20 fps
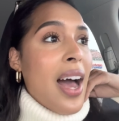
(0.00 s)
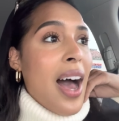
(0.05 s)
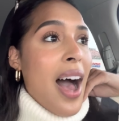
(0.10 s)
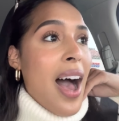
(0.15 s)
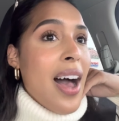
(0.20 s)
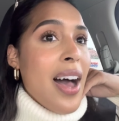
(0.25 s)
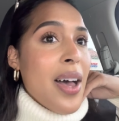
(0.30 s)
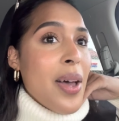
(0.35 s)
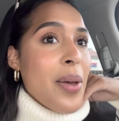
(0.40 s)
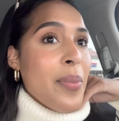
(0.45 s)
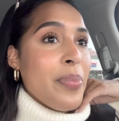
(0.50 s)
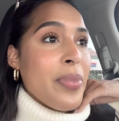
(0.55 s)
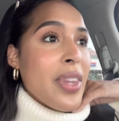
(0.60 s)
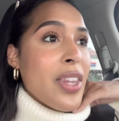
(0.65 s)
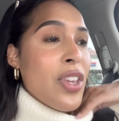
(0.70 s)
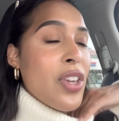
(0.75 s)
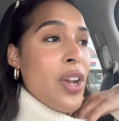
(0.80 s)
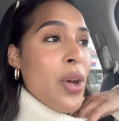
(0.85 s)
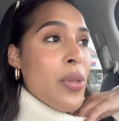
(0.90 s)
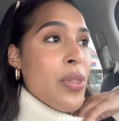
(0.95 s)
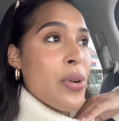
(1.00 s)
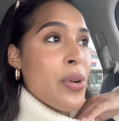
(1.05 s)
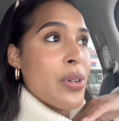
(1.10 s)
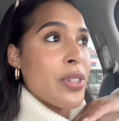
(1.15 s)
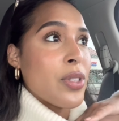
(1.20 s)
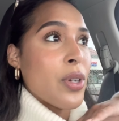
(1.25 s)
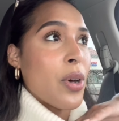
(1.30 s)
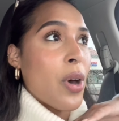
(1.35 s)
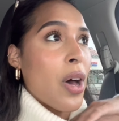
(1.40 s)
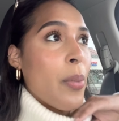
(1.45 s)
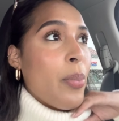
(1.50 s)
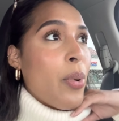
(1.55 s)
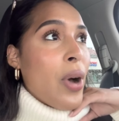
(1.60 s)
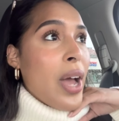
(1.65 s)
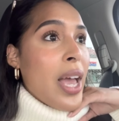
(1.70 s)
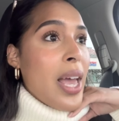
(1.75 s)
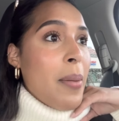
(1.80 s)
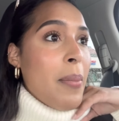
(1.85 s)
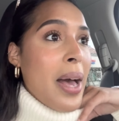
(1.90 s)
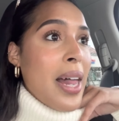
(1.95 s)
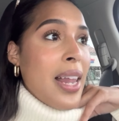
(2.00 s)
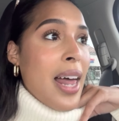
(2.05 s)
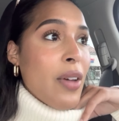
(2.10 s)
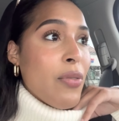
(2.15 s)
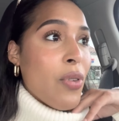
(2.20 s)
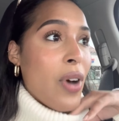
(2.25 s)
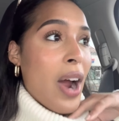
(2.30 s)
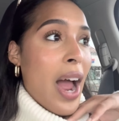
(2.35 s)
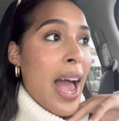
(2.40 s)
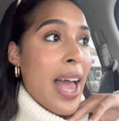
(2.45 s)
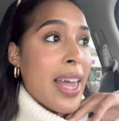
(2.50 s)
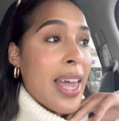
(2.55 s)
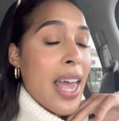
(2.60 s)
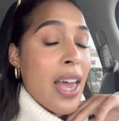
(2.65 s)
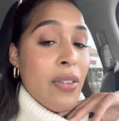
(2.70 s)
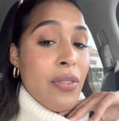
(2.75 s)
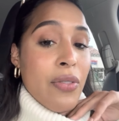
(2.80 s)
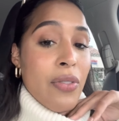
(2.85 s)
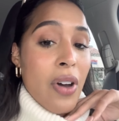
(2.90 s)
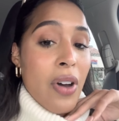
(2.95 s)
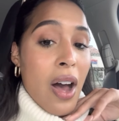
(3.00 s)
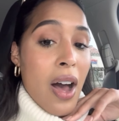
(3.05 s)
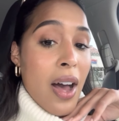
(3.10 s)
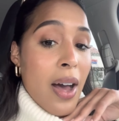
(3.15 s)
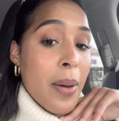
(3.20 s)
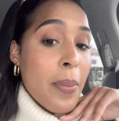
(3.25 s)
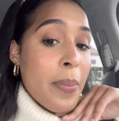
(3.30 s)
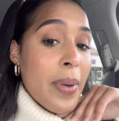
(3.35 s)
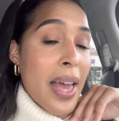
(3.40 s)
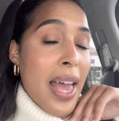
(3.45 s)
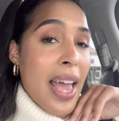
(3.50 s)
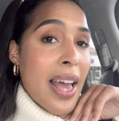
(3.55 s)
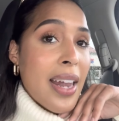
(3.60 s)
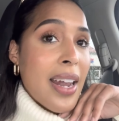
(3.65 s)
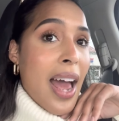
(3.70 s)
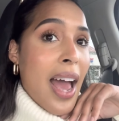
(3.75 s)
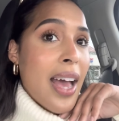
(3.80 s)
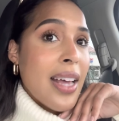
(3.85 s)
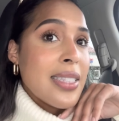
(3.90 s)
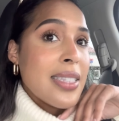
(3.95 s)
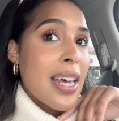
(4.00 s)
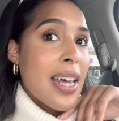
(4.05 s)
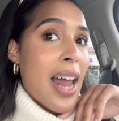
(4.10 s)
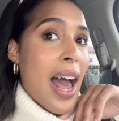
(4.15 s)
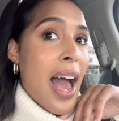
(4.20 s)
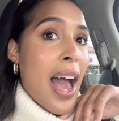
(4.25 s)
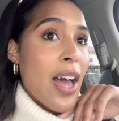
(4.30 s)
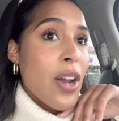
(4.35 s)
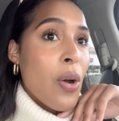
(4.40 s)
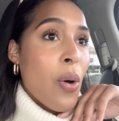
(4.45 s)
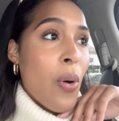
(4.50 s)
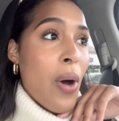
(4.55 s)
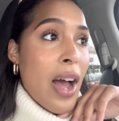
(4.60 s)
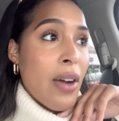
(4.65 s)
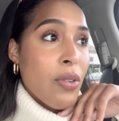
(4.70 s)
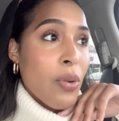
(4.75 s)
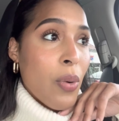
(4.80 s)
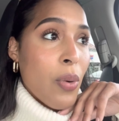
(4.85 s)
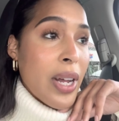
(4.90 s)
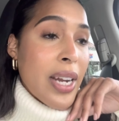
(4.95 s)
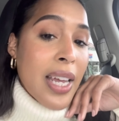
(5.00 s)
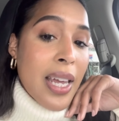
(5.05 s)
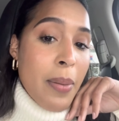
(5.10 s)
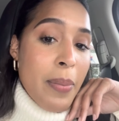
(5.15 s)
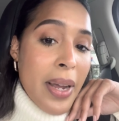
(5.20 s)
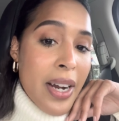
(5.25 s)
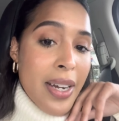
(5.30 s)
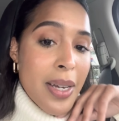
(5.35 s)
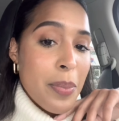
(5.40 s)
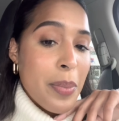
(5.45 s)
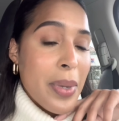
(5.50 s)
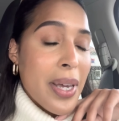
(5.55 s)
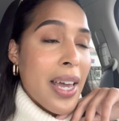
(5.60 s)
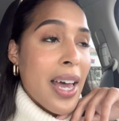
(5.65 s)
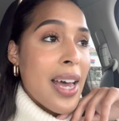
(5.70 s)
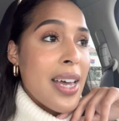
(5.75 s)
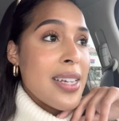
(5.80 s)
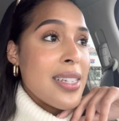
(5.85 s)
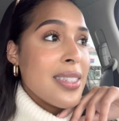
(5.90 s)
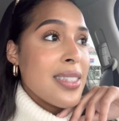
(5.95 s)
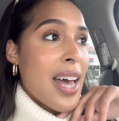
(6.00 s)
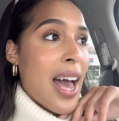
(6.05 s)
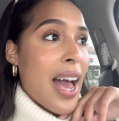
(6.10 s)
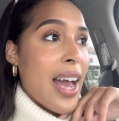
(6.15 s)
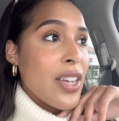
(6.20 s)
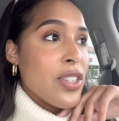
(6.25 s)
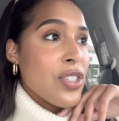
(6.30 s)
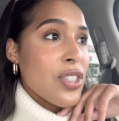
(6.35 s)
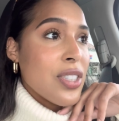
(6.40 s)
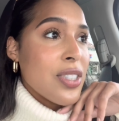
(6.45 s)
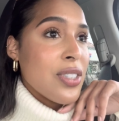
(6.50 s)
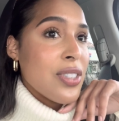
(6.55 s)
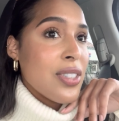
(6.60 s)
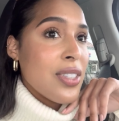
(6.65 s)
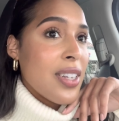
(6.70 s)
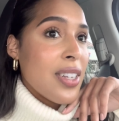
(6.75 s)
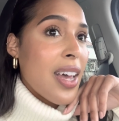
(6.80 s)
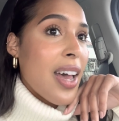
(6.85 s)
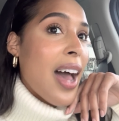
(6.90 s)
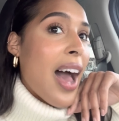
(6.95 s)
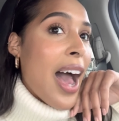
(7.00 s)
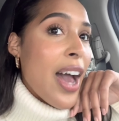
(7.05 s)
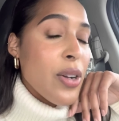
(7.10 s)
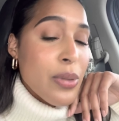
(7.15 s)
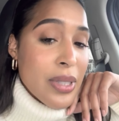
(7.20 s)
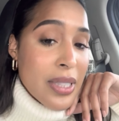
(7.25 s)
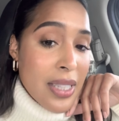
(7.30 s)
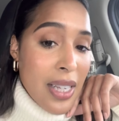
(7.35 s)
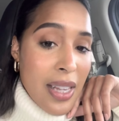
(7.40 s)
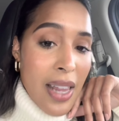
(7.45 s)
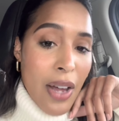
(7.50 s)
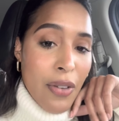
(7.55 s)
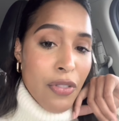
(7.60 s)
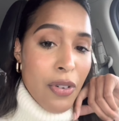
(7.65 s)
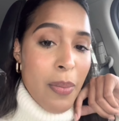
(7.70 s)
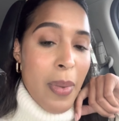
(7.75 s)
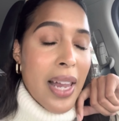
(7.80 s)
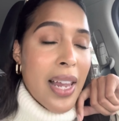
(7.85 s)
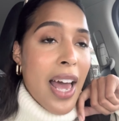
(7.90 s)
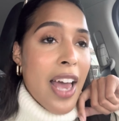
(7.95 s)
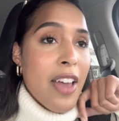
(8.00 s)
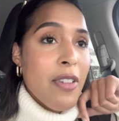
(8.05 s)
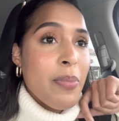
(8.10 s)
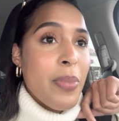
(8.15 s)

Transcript: um you know there was a, a point in my life where I gave up and I said I don't ever want to get married because I just I don't see that for my life,